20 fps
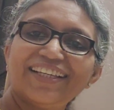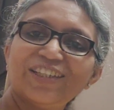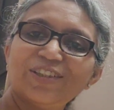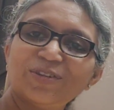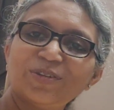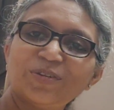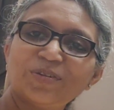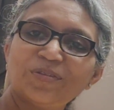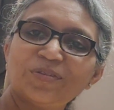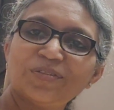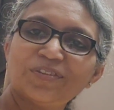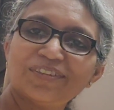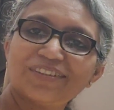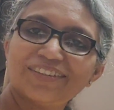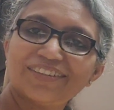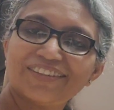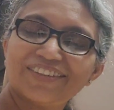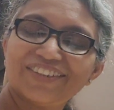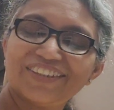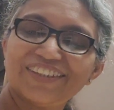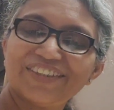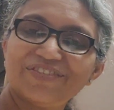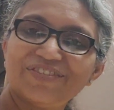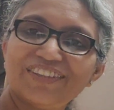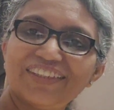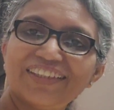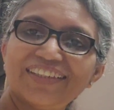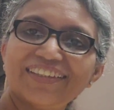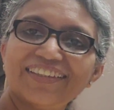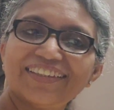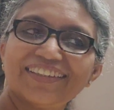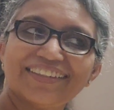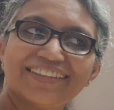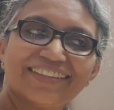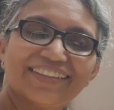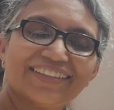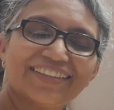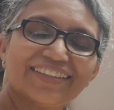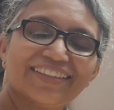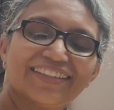Hello, good evening.
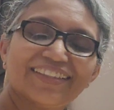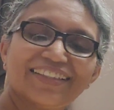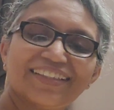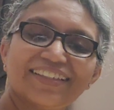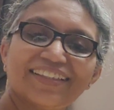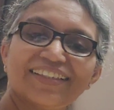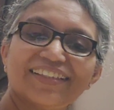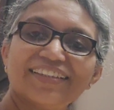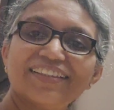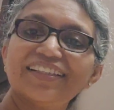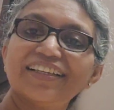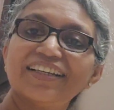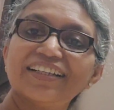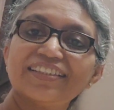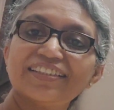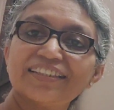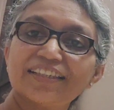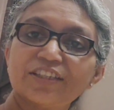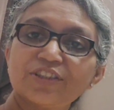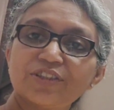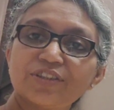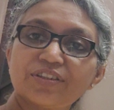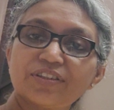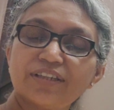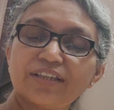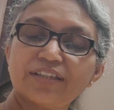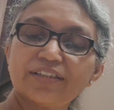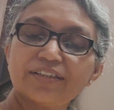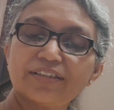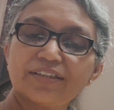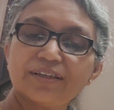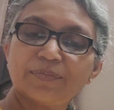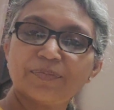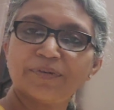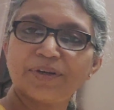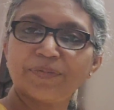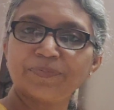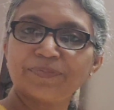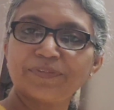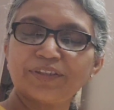The last session ended
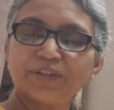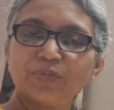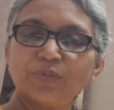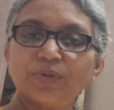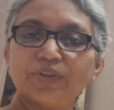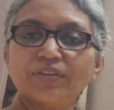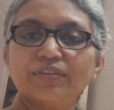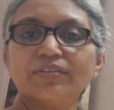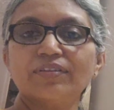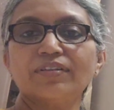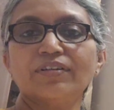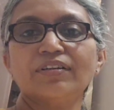abruptly with